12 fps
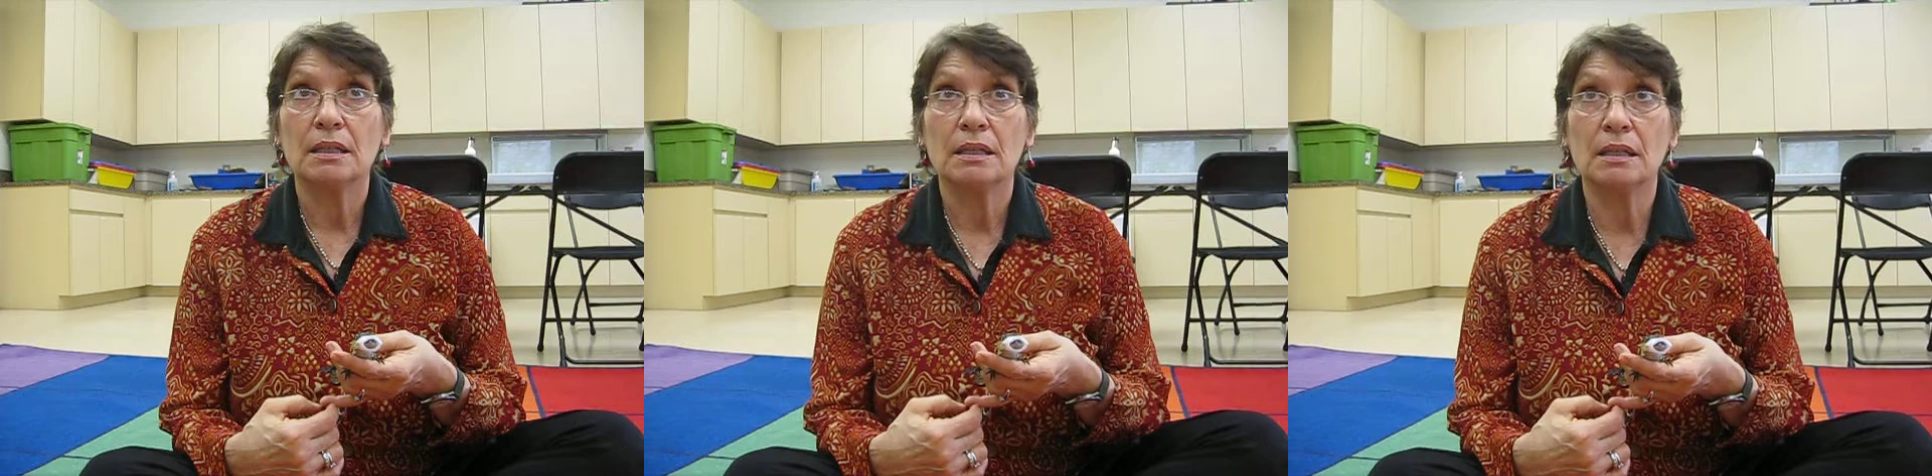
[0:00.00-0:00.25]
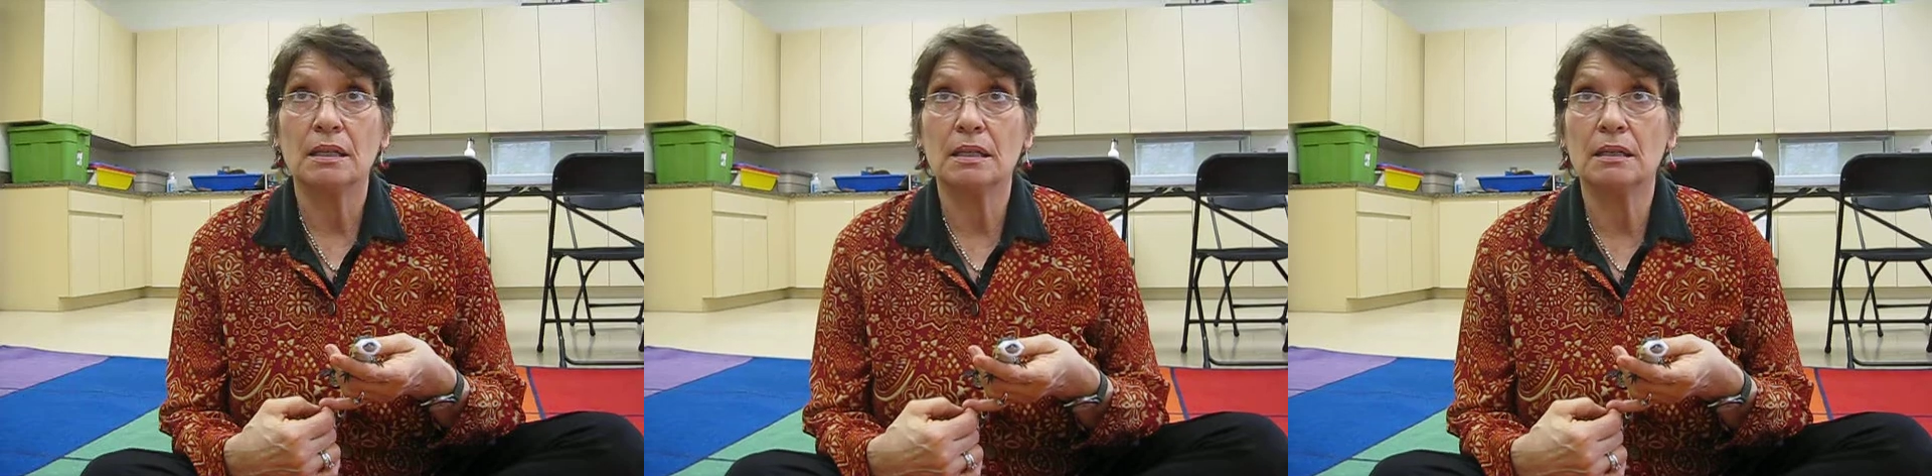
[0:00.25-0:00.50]

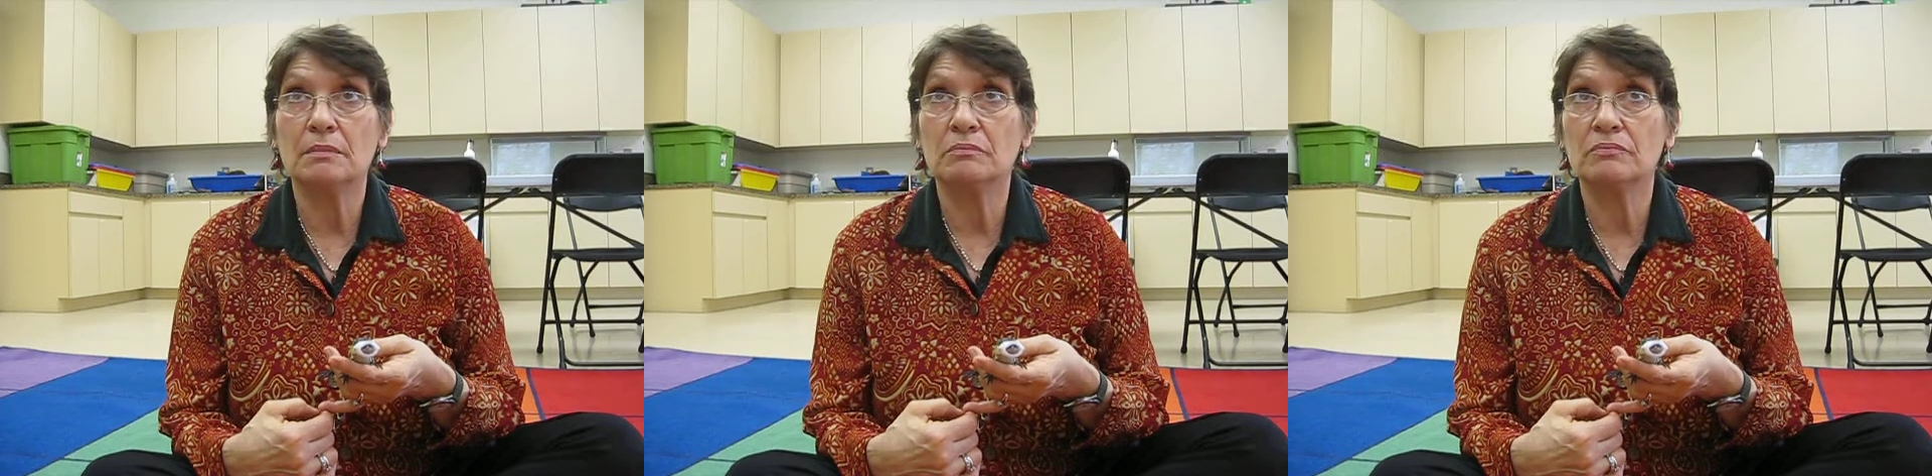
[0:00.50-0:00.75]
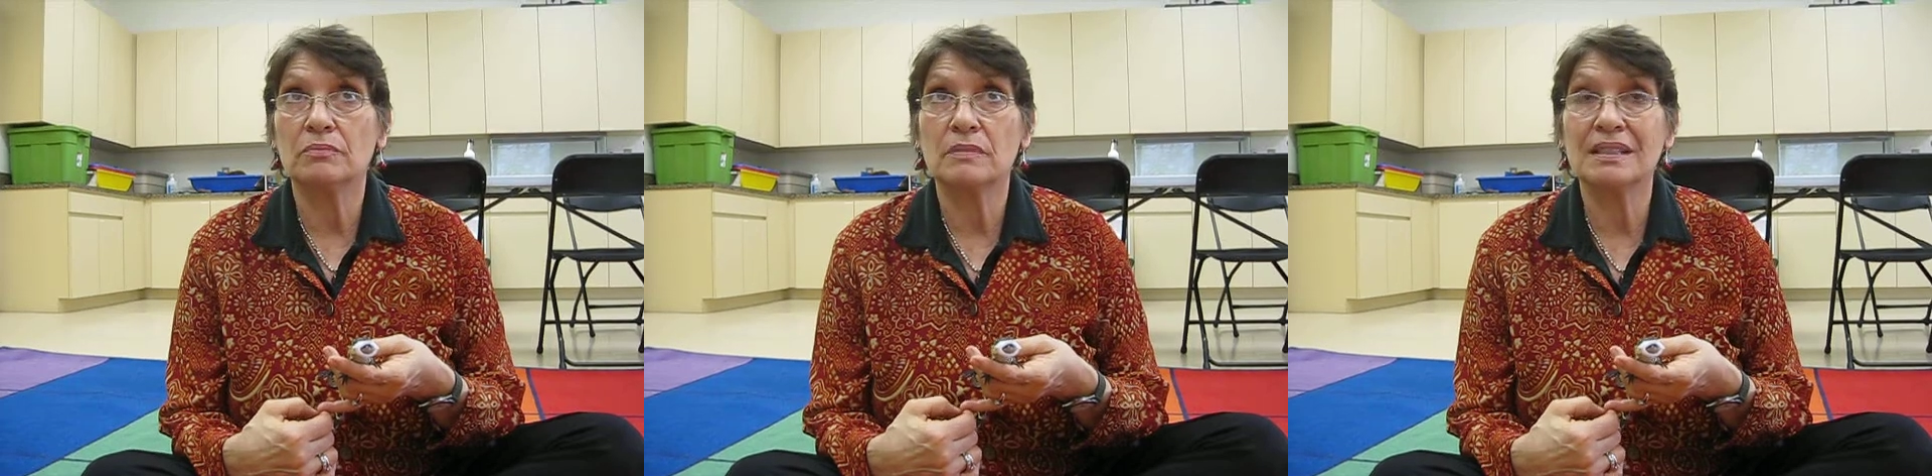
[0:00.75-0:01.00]

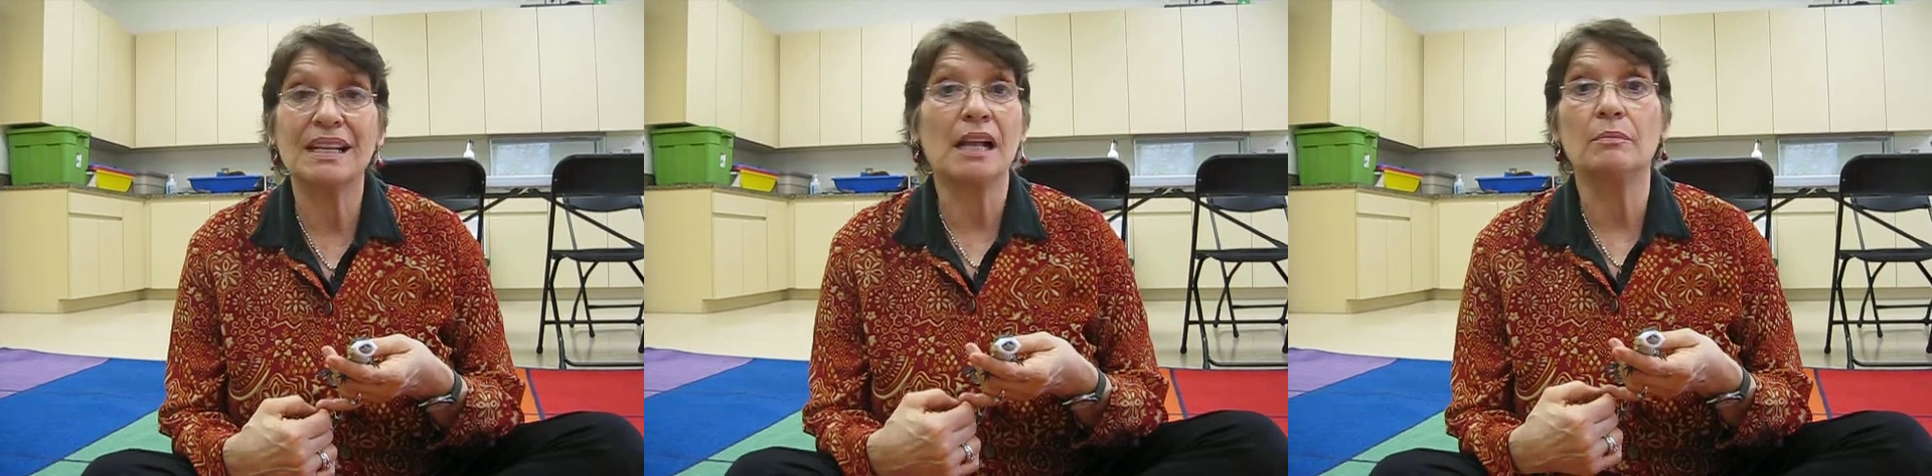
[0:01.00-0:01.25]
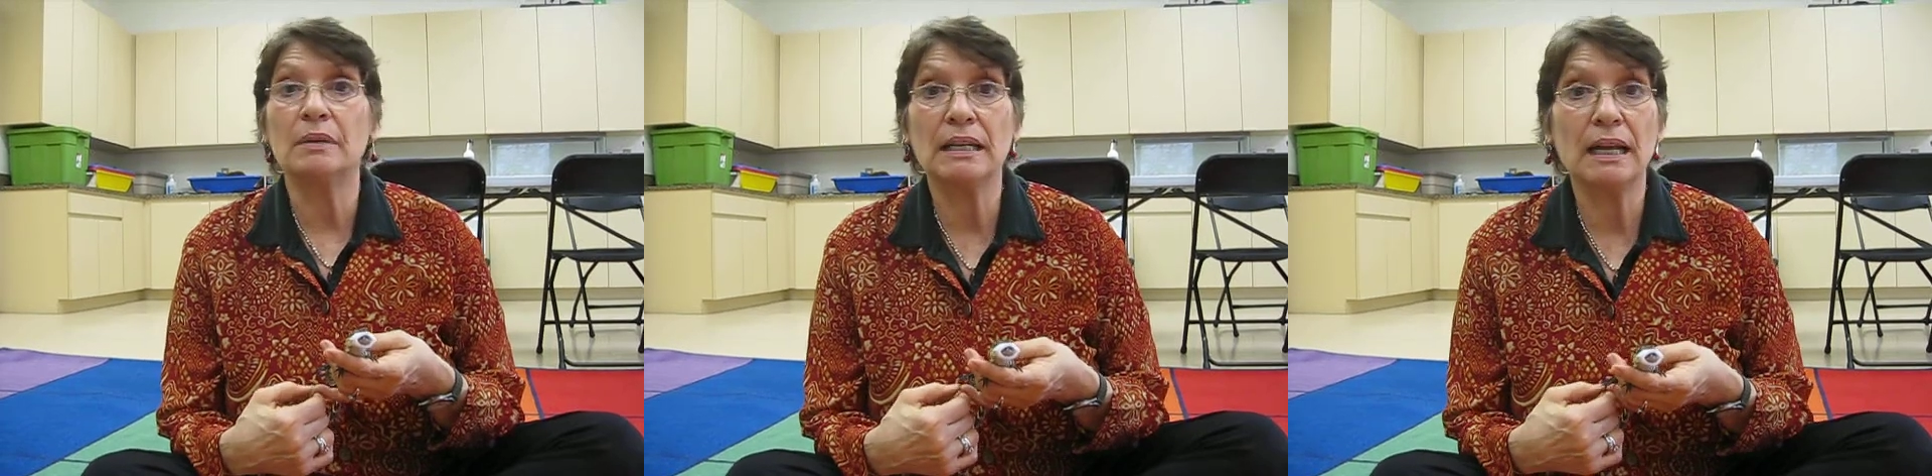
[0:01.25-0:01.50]

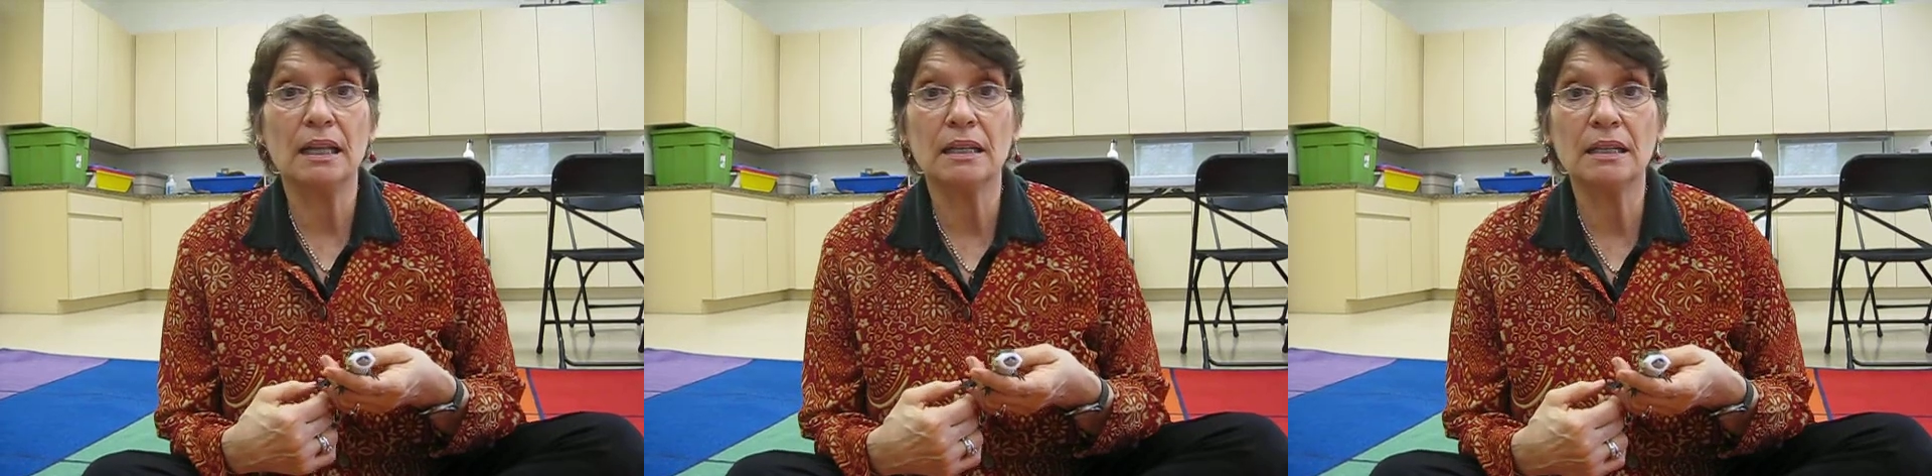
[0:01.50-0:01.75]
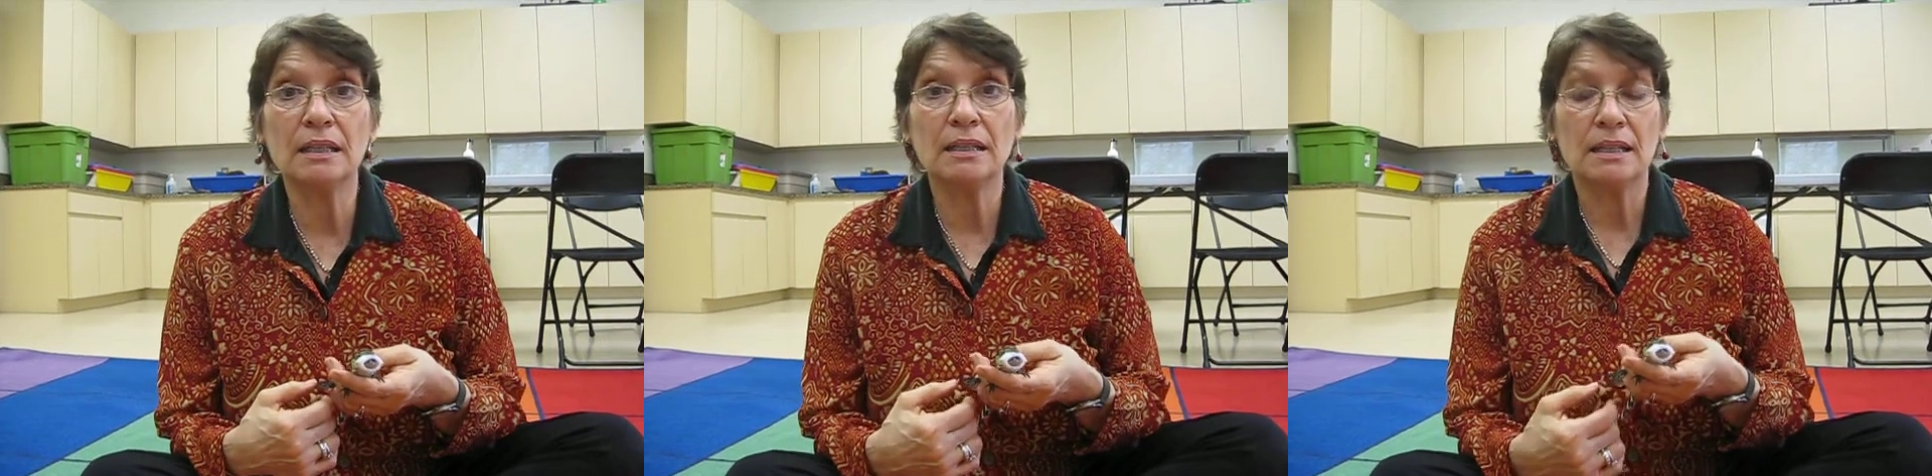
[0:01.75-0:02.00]

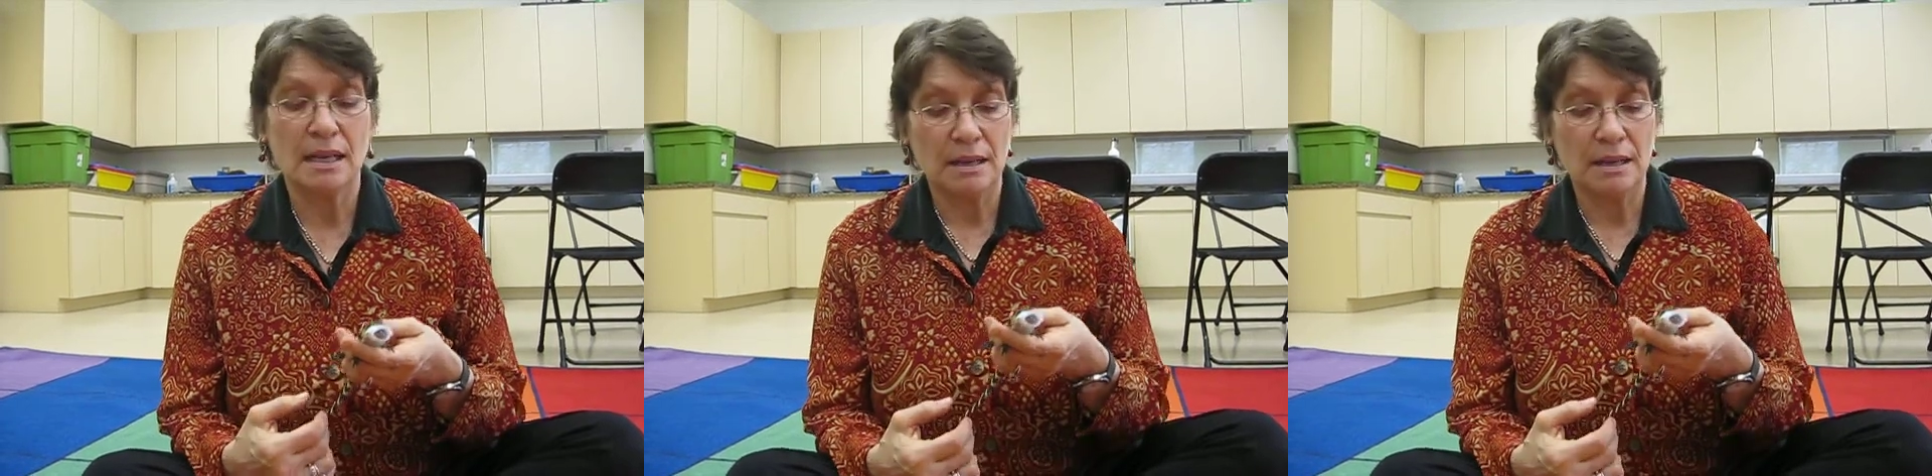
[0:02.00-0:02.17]
salmonella,